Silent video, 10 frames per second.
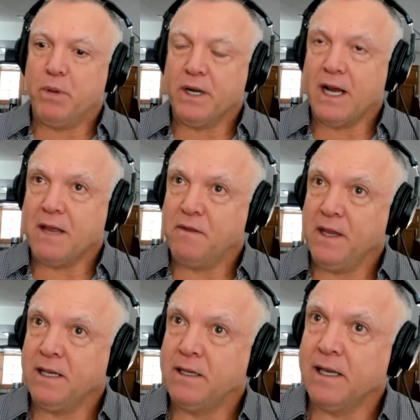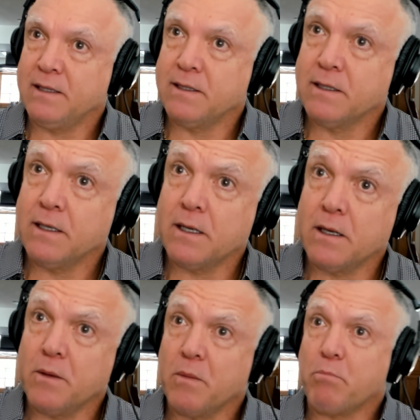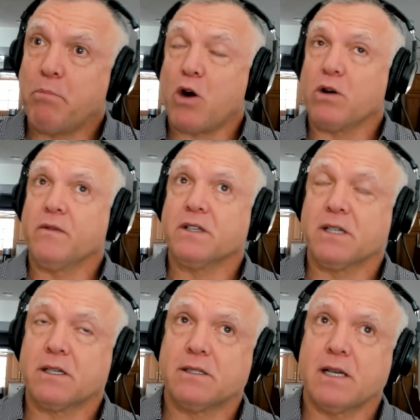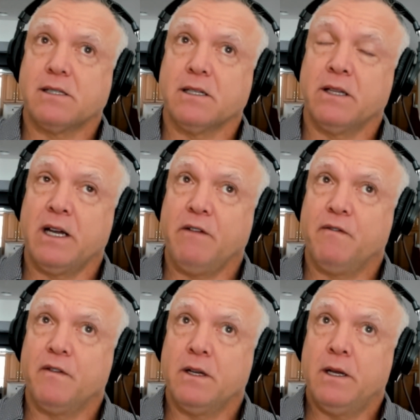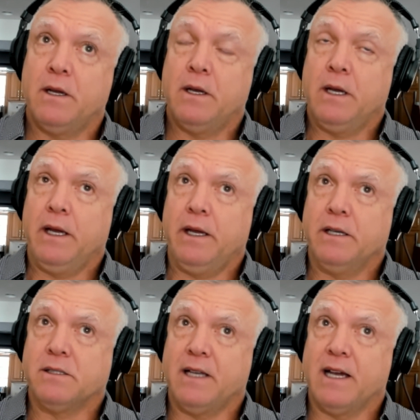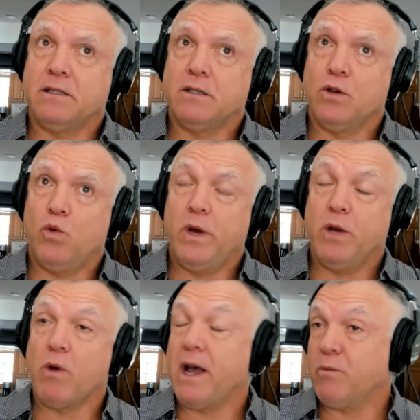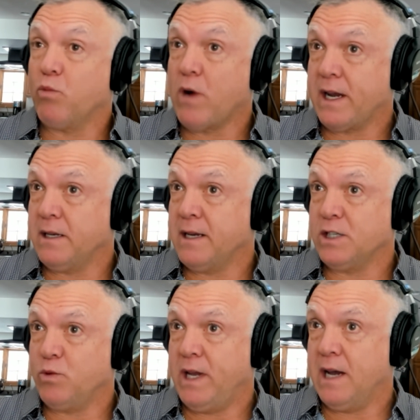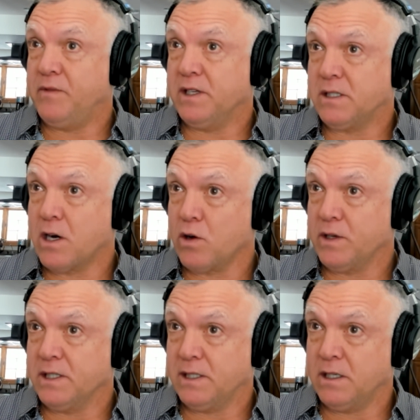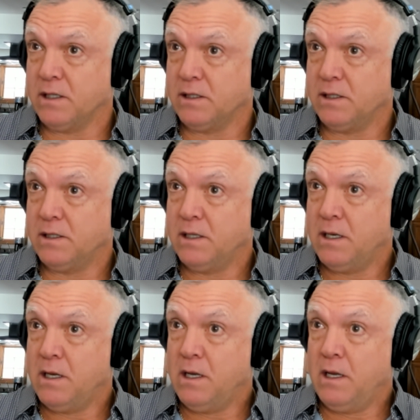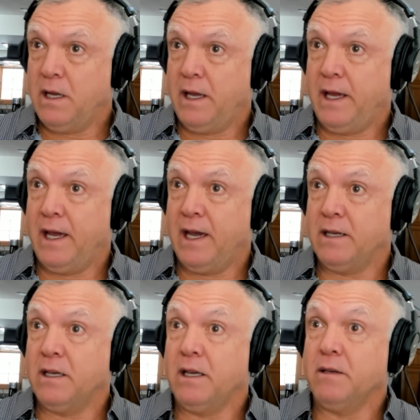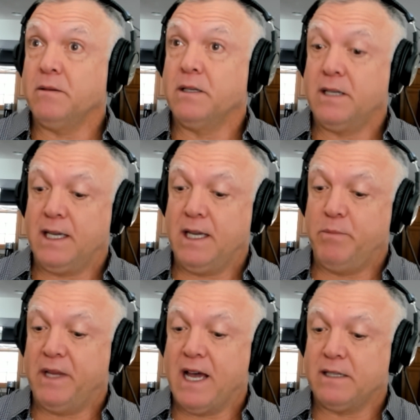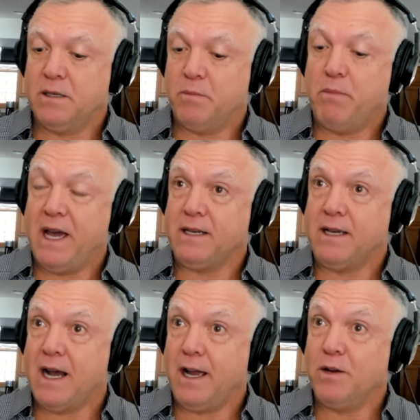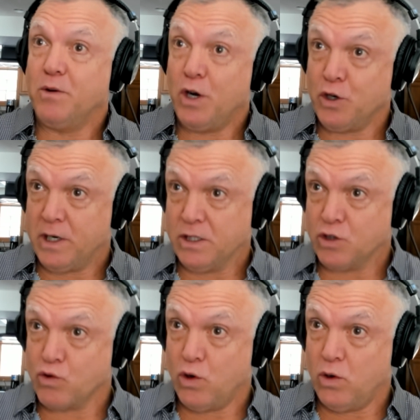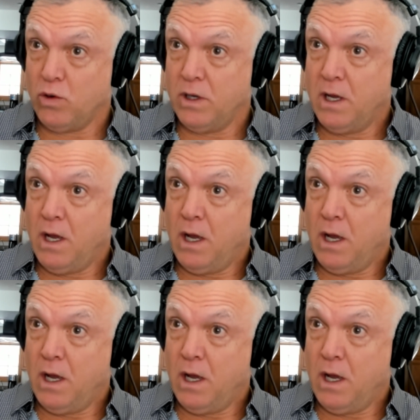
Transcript: But I think that part of the success in life is that we recognize we have this darkness in us, and to keep that bad guy under control.